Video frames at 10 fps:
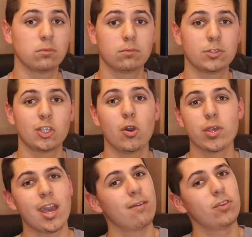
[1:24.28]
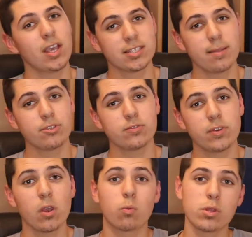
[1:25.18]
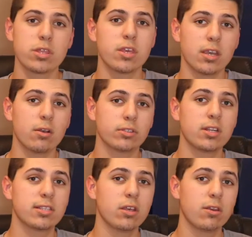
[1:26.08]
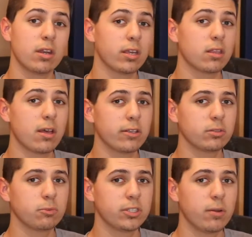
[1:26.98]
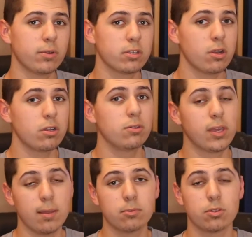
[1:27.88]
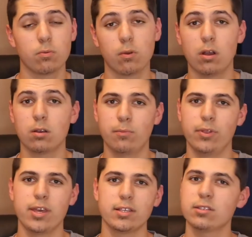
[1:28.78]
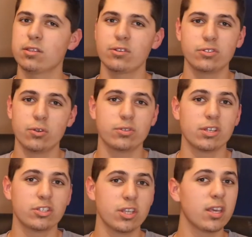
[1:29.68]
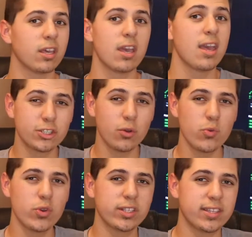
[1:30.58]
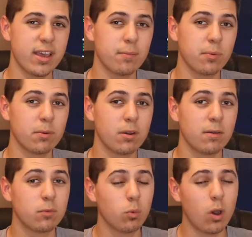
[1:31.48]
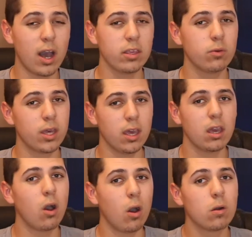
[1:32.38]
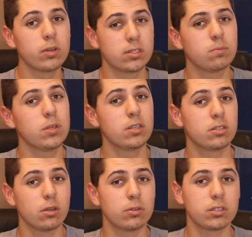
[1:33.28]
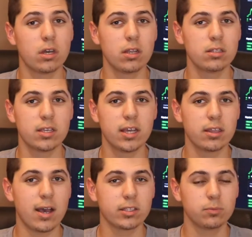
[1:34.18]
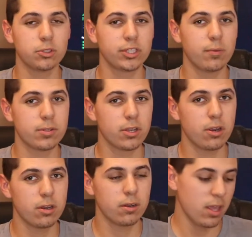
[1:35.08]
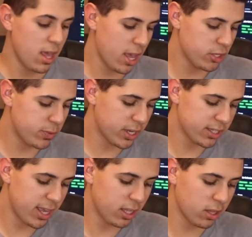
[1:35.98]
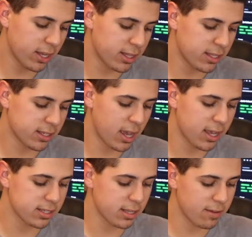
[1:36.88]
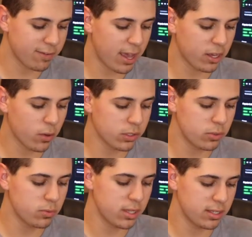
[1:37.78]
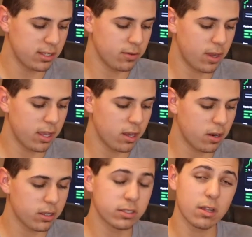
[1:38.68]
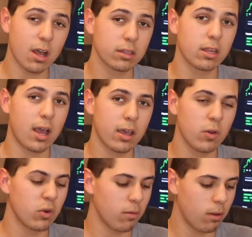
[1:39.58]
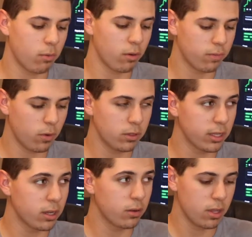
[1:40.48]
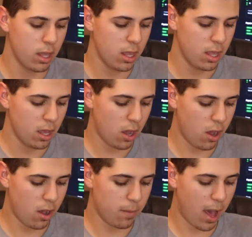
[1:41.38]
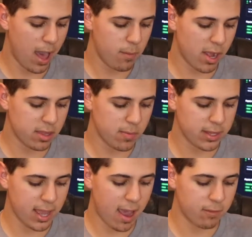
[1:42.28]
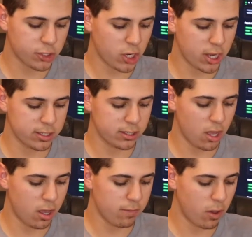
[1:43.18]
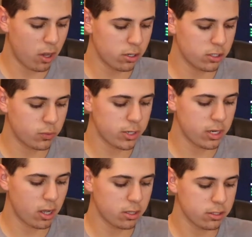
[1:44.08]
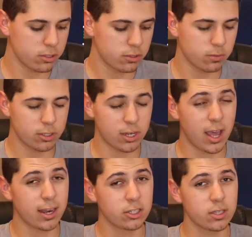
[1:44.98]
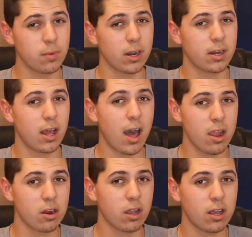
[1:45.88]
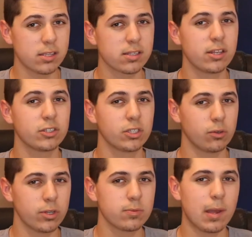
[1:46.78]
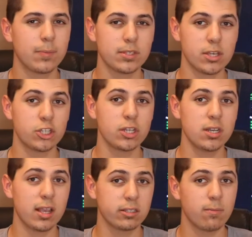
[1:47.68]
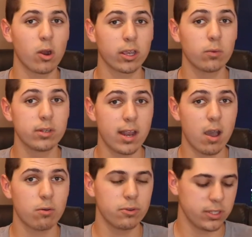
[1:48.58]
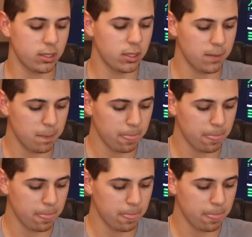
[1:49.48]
So yeah, if you guys came to this video really thinking I was going to tell you how to get 1,000% return, you came to the wrong place. There's no such thing. To show you an example of why you can't always be so sudden to get 1,000% return is because take a look at this, guys. If I go to Disney right here, a stock that I own on my portfolio, I bought them at the average cost of $120, which I actually bought at a higher cost. I just increased my position as the market went down recently.